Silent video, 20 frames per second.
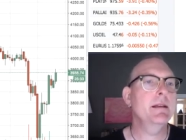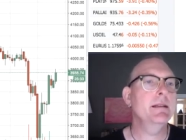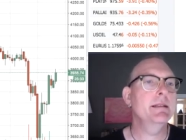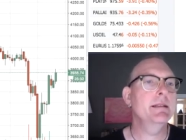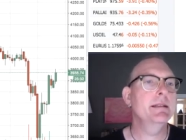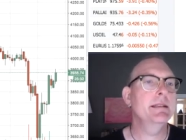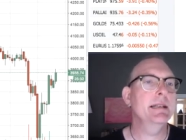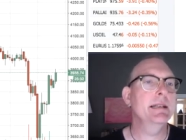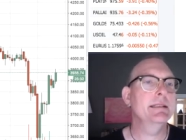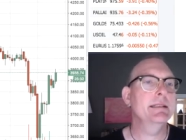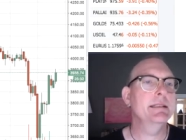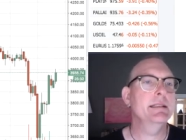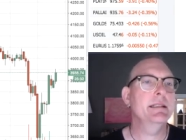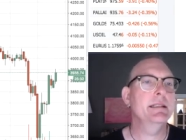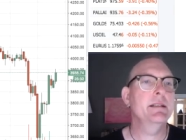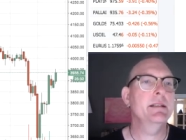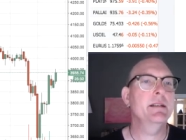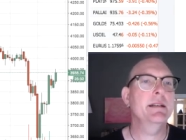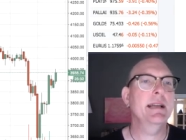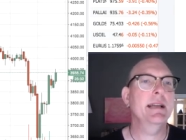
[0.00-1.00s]
let's
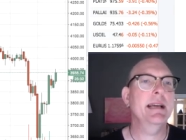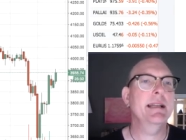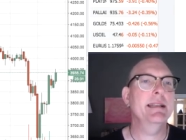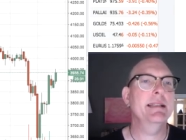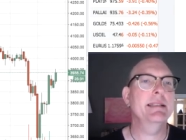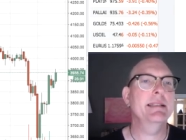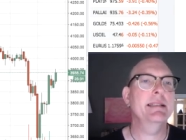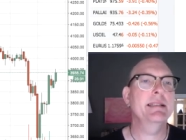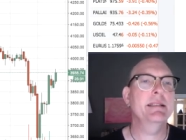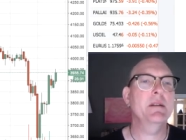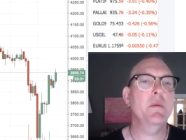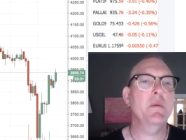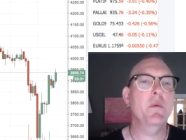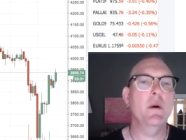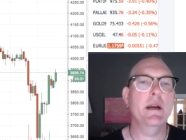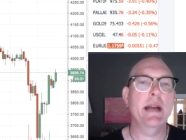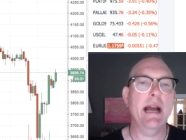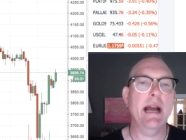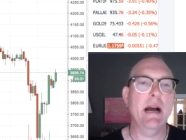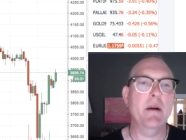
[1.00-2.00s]
just look at, this is the
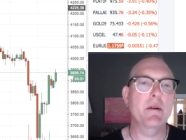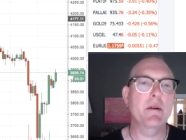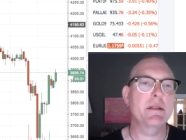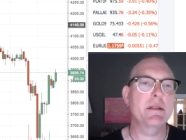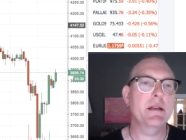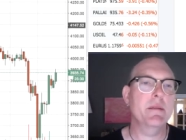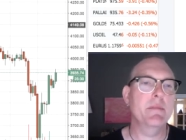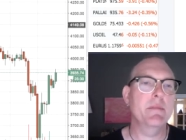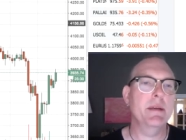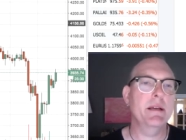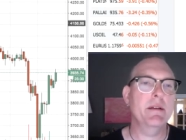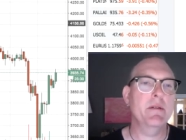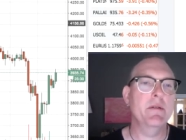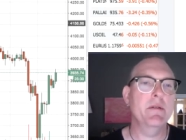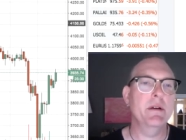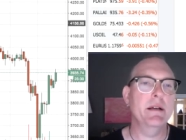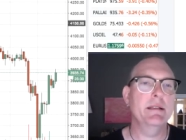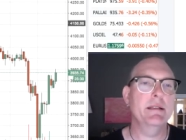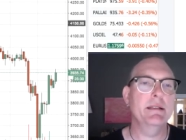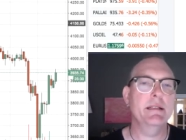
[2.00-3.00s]
one hours on
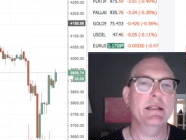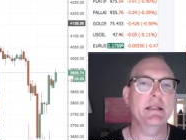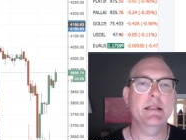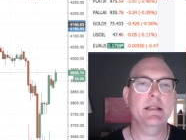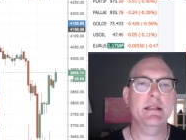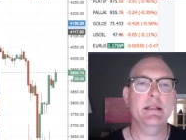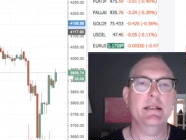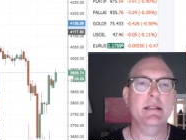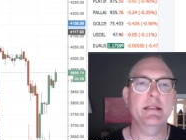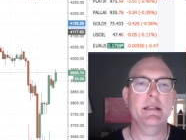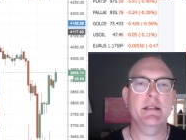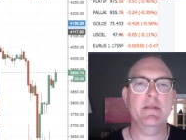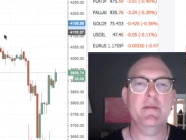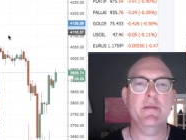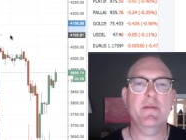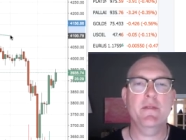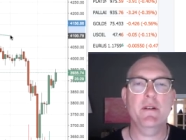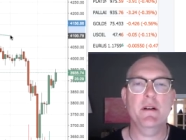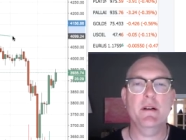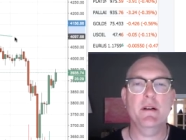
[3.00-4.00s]
Bitcoin. Just, just
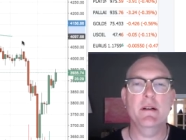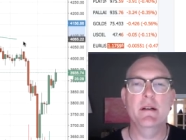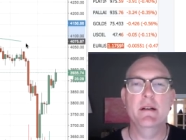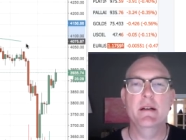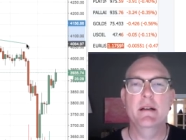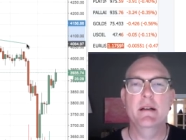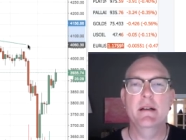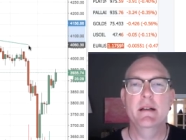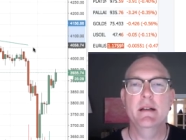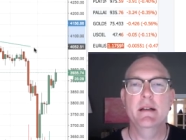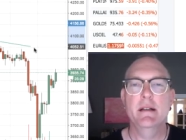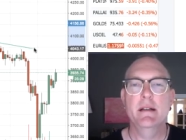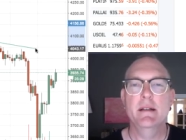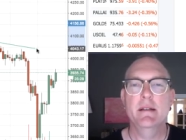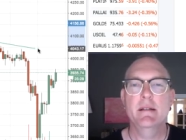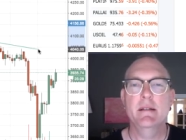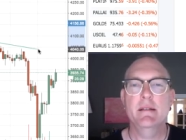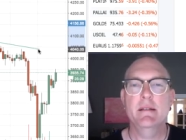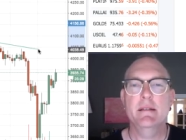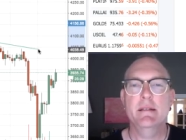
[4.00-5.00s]
for,
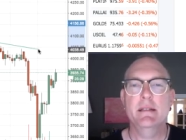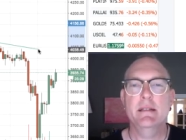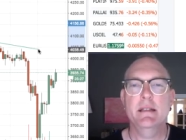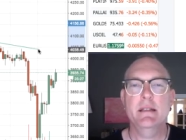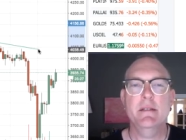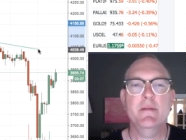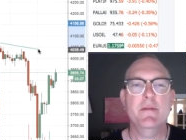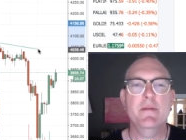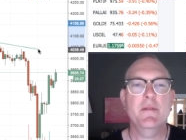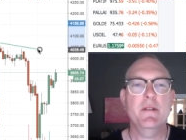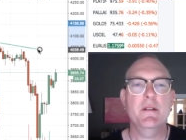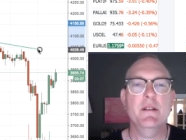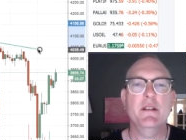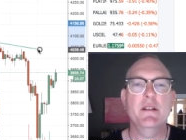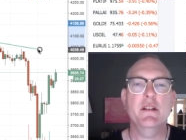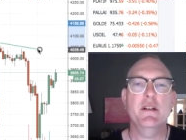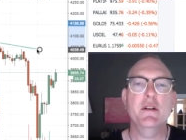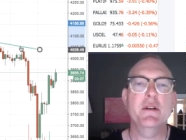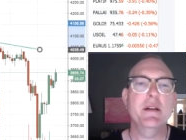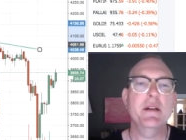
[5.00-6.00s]
just for
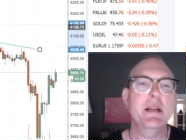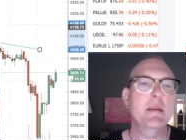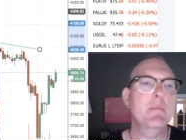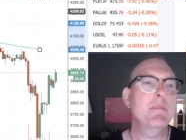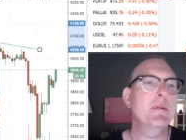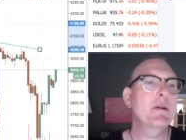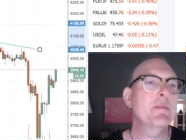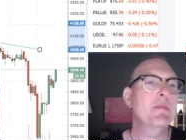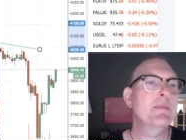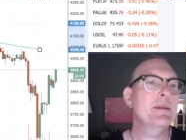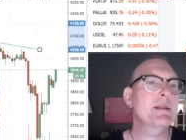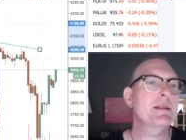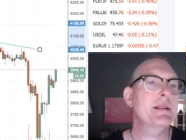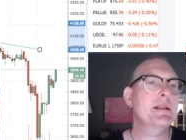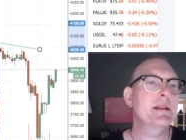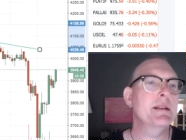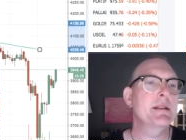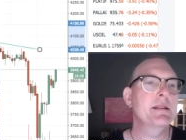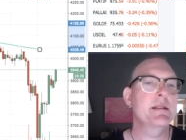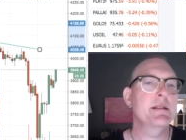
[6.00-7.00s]
learning
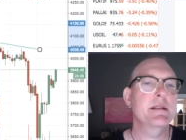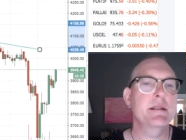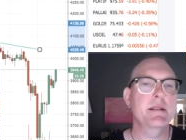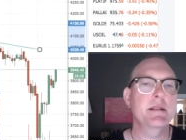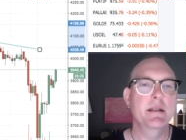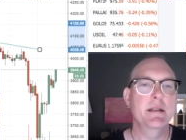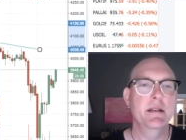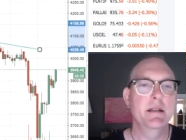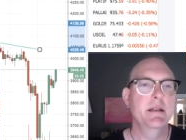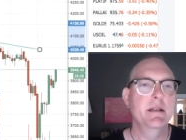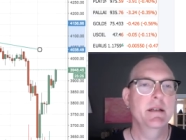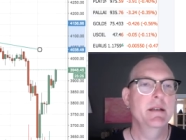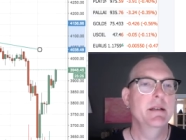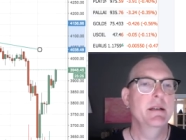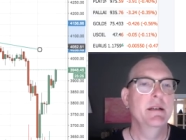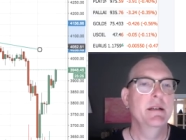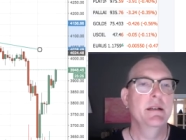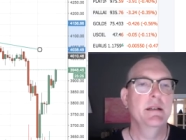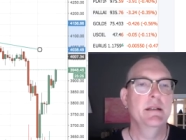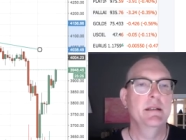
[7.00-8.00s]
purposes,
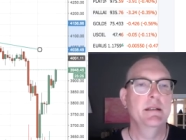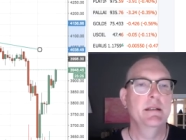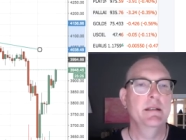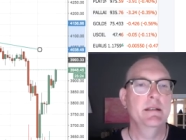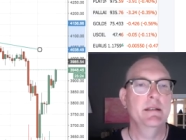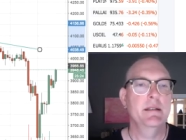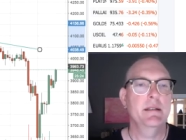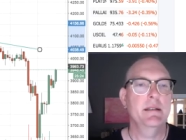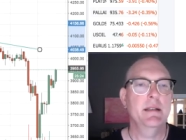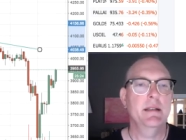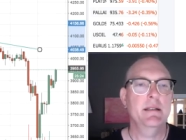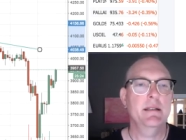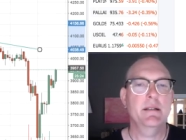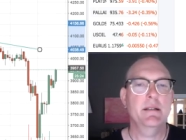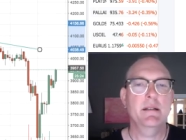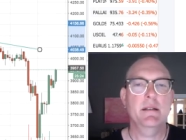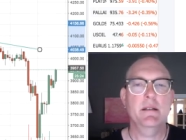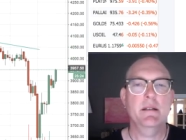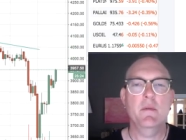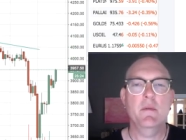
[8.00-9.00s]
let's
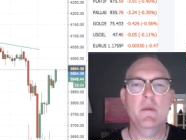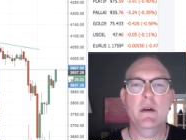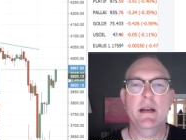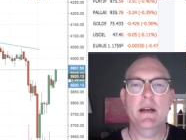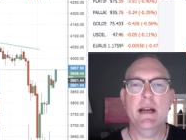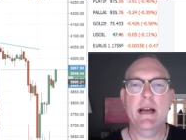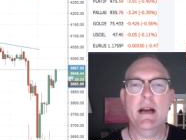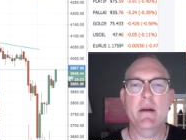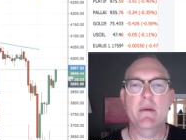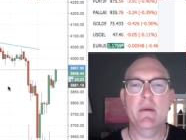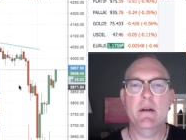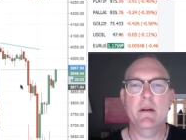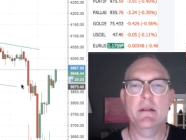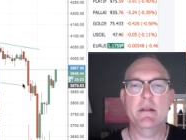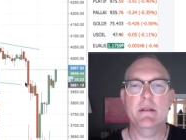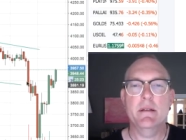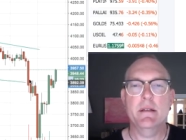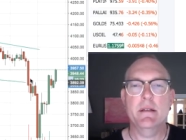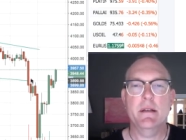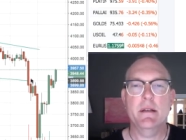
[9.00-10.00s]
look at the one
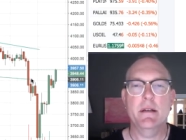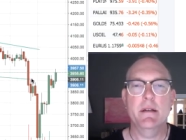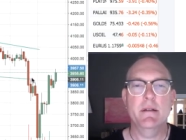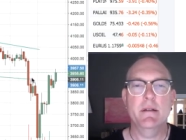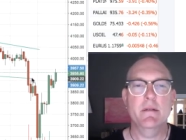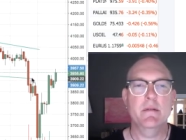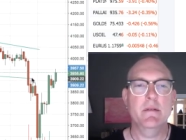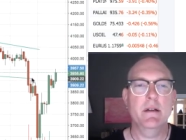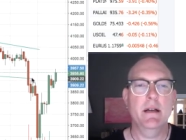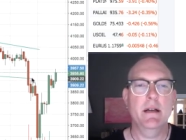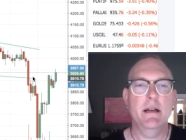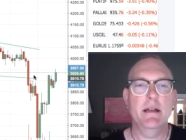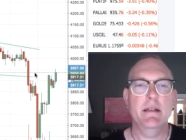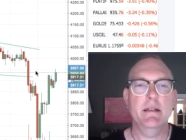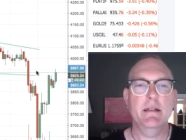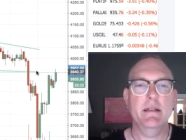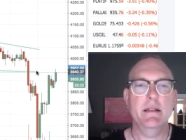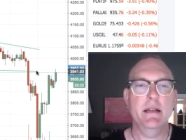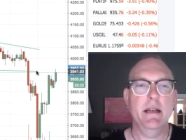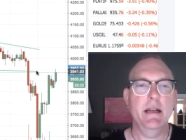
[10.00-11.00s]
hours,
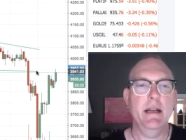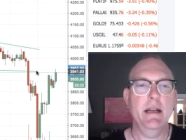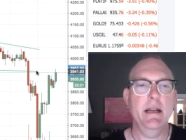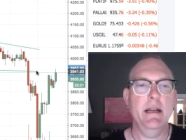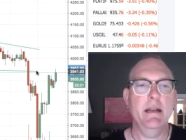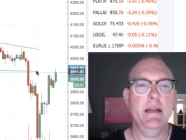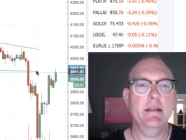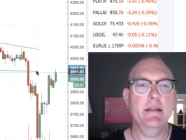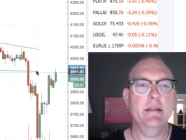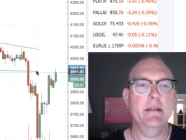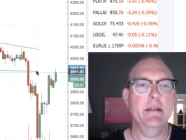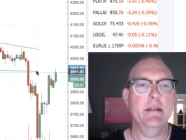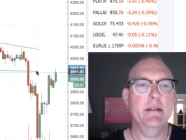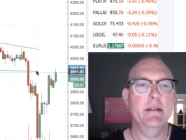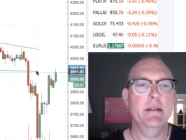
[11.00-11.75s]
right? And